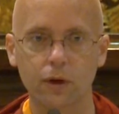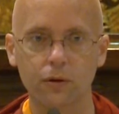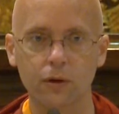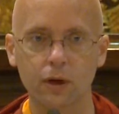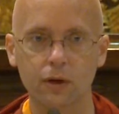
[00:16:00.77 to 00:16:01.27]
The
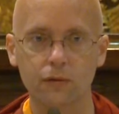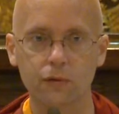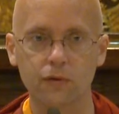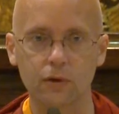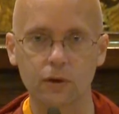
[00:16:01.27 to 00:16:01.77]
other
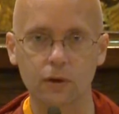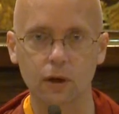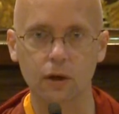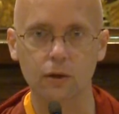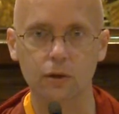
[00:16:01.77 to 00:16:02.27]
lives are very
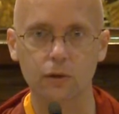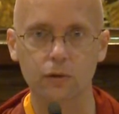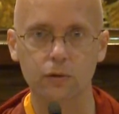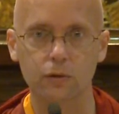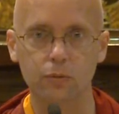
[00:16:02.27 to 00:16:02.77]
long,
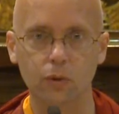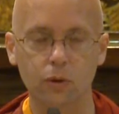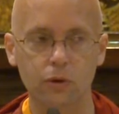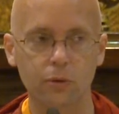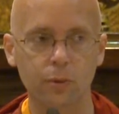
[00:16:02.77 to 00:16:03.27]
so it is
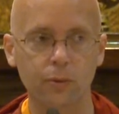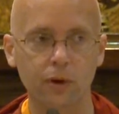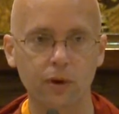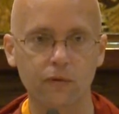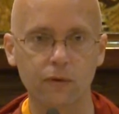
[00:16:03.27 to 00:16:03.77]
important to
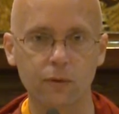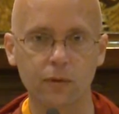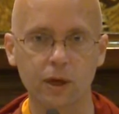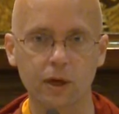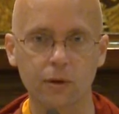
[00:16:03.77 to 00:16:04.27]
prepare for
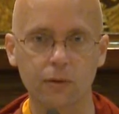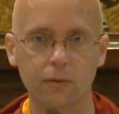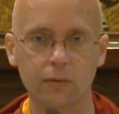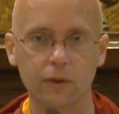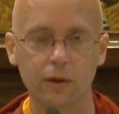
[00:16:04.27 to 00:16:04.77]
them
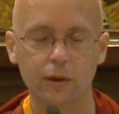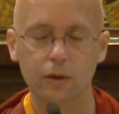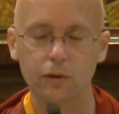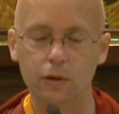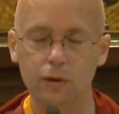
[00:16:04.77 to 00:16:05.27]

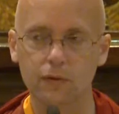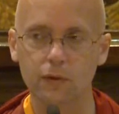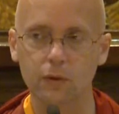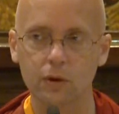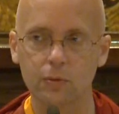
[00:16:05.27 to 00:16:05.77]
now.It's like
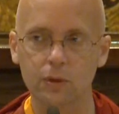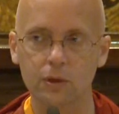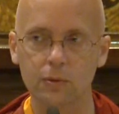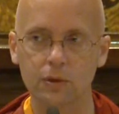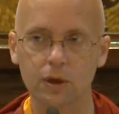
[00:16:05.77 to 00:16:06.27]
if you want to
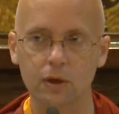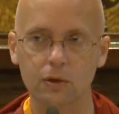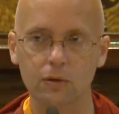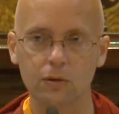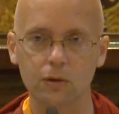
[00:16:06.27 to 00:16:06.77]
become a
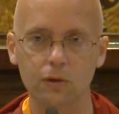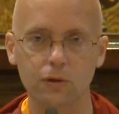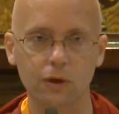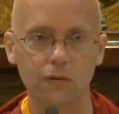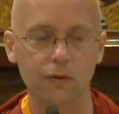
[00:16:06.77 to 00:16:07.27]
doctor in
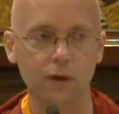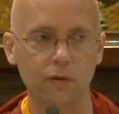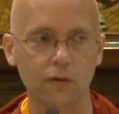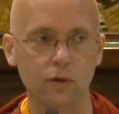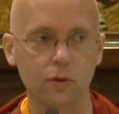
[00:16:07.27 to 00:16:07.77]
this life, you
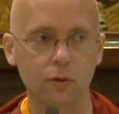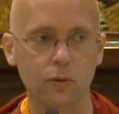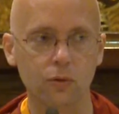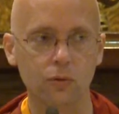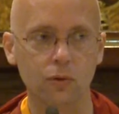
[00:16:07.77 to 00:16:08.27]
have to go
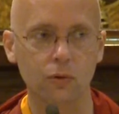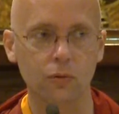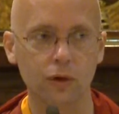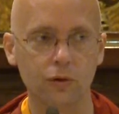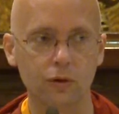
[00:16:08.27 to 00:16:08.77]
through a
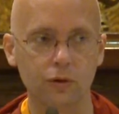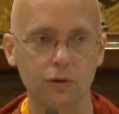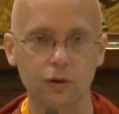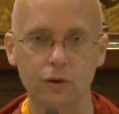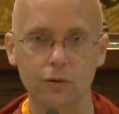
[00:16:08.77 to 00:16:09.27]

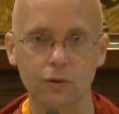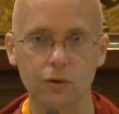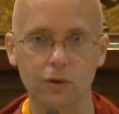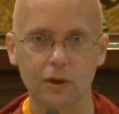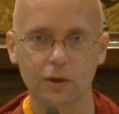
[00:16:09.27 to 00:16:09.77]
residency in
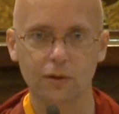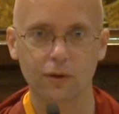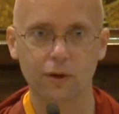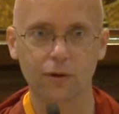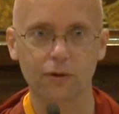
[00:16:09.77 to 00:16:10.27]
order,
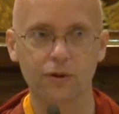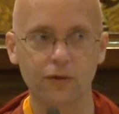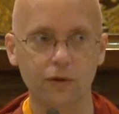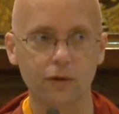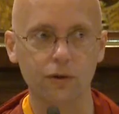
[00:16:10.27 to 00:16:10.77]
all the
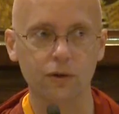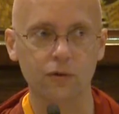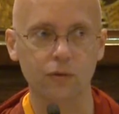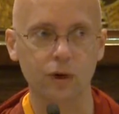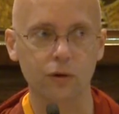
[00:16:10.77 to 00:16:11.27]

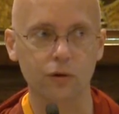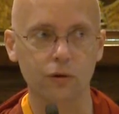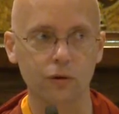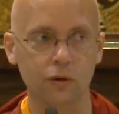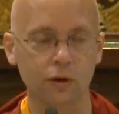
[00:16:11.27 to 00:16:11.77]
difficulty of a
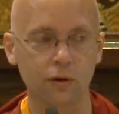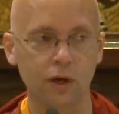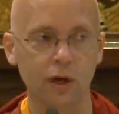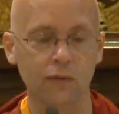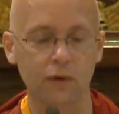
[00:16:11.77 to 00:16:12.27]
residency and all
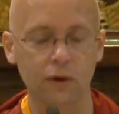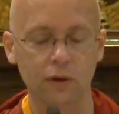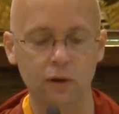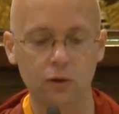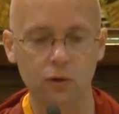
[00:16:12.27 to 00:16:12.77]
the effort,
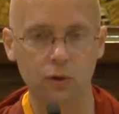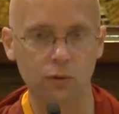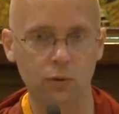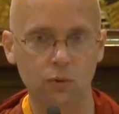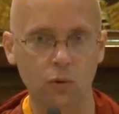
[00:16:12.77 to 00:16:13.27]
and then you
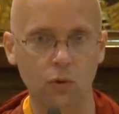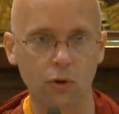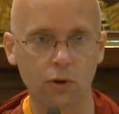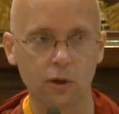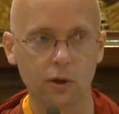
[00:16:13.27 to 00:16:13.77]
get the
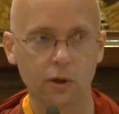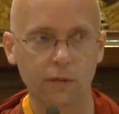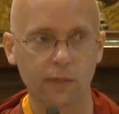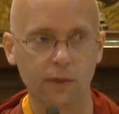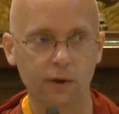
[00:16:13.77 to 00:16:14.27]
reward
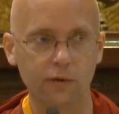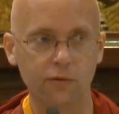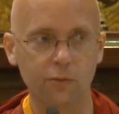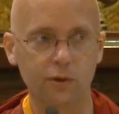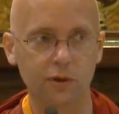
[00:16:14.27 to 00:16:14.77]

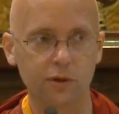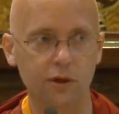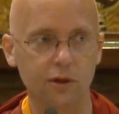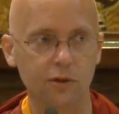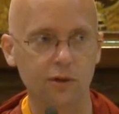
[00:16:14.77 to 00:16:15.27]
of being a
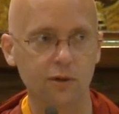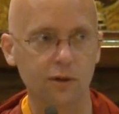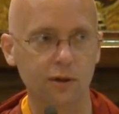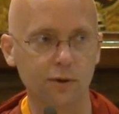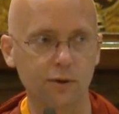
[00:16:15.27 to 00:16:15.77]

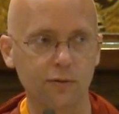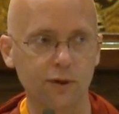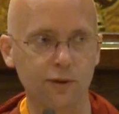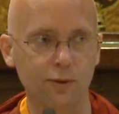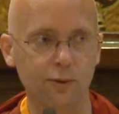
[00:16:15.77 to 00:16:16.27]
doctor. I don't know
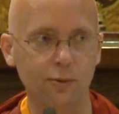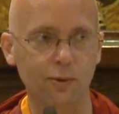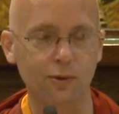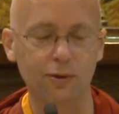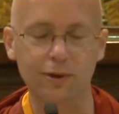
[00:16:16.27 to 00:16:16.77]
if that's a
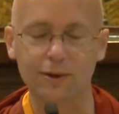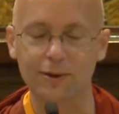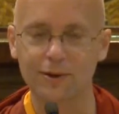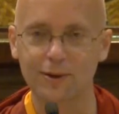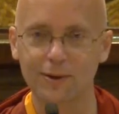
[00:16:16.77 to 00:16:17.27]
reward or
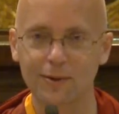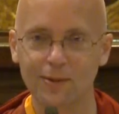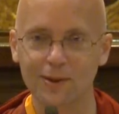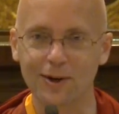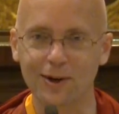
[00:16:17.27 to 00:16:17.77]
not.
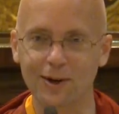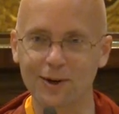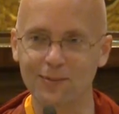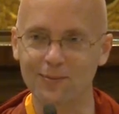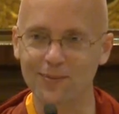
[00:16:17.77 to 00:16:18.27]

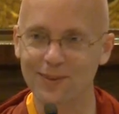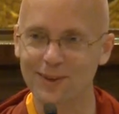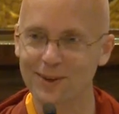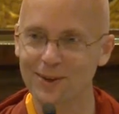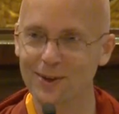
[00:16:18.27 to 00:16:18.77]
And
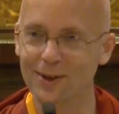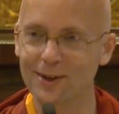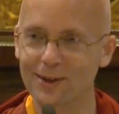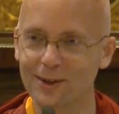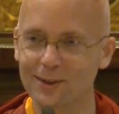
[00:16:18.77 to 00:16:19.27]

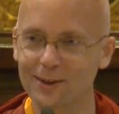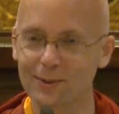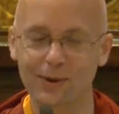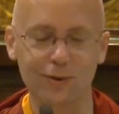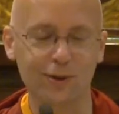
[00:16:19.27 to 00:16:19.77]

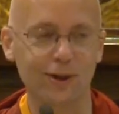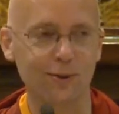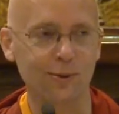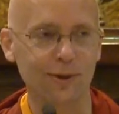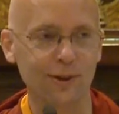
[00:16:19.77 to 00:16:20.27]
I mean, that's a
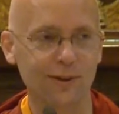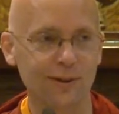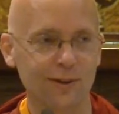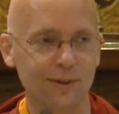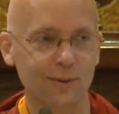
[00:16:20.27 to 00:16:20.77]
lot of work.
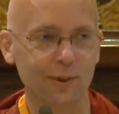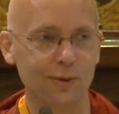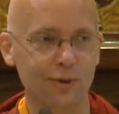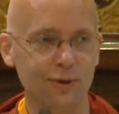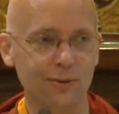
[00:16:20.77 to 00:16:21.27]

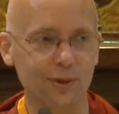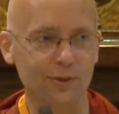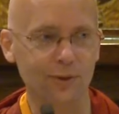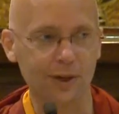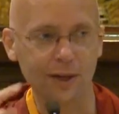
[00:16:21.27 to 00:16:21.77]
Maybe it's too
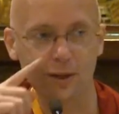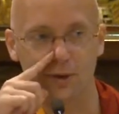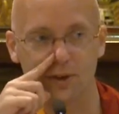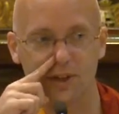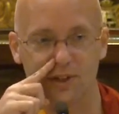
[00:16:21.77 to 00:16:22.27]
much work. At
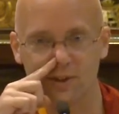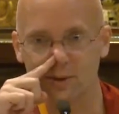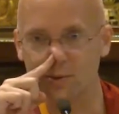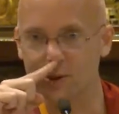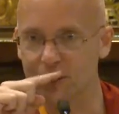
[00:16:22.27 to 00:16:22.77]
least you get to
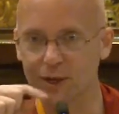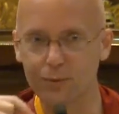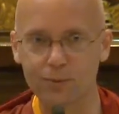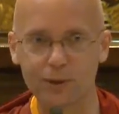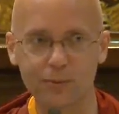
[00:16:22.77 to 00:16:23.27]
do something that
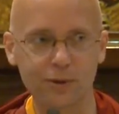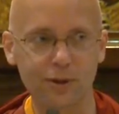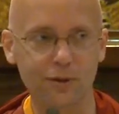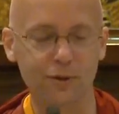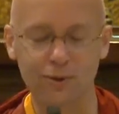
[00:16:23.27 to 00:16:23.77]
helps people,
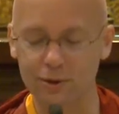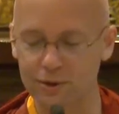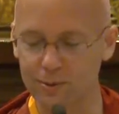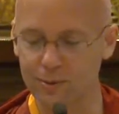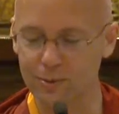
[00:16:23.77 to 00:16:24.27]
unless you
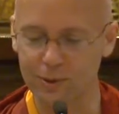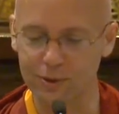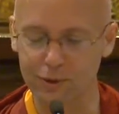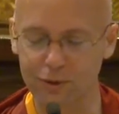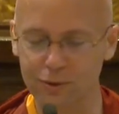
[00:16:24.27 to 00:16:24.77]
want to
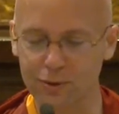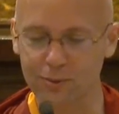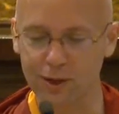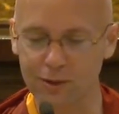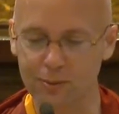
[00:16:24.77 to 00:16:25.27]
just do
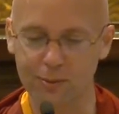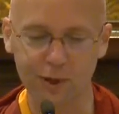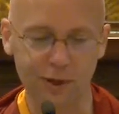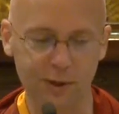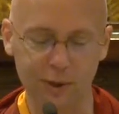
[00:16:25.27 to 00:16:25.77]
it to make
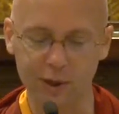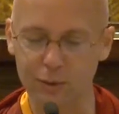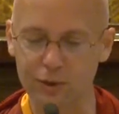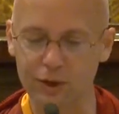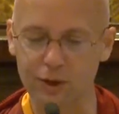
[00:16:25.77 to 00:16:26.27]
money and
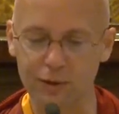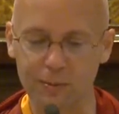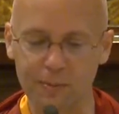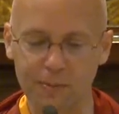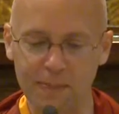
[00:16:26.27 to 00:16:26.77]
buy
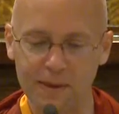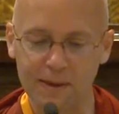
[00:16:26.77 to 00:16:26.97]
Mercedes.